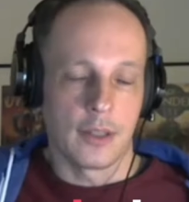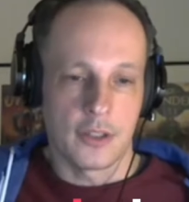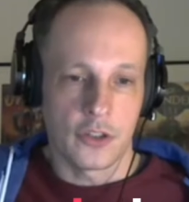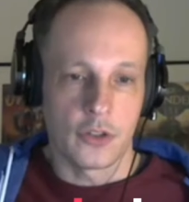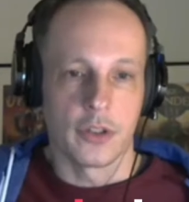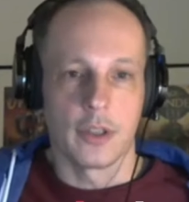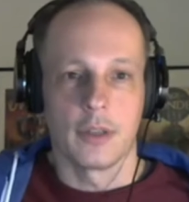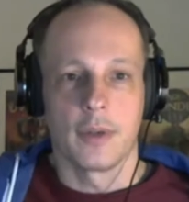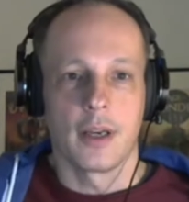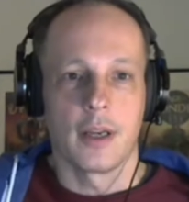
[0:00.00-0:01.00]
at the studio.
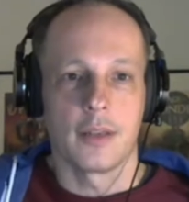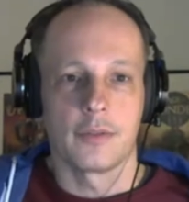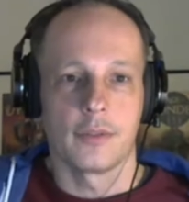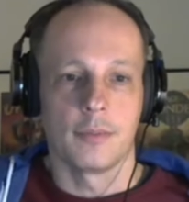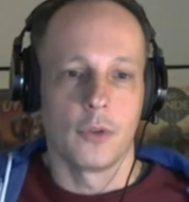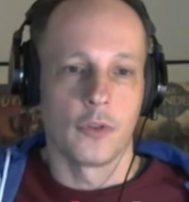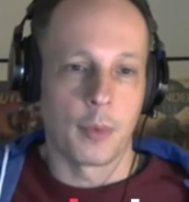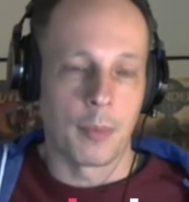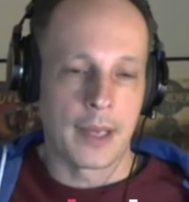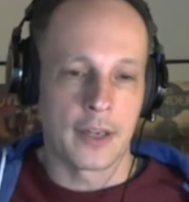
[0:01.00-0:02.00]
We have
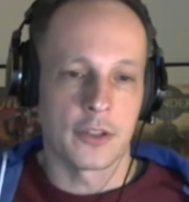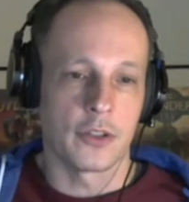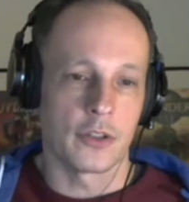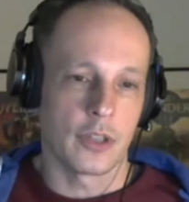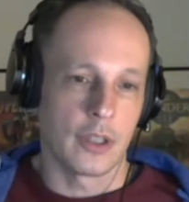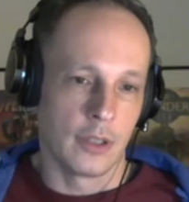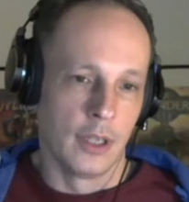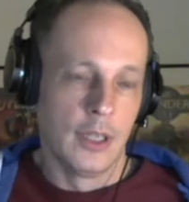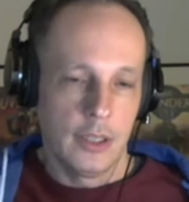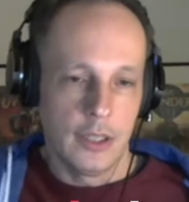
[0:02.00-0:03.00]
multiple managers in
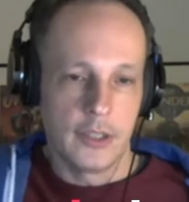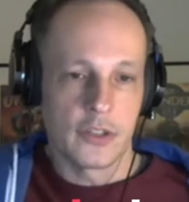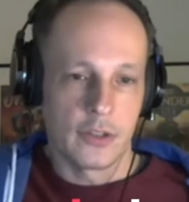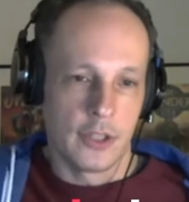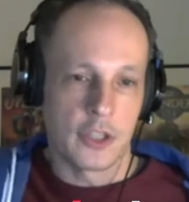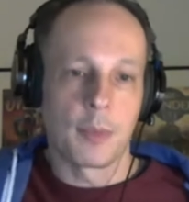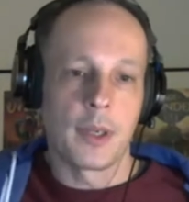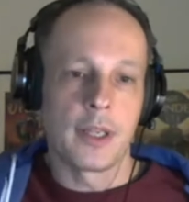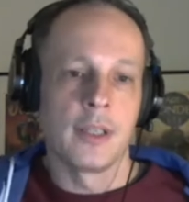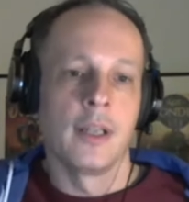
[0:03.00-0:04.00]
each
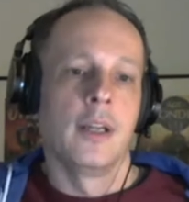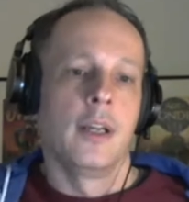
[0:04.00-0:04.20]
discipline.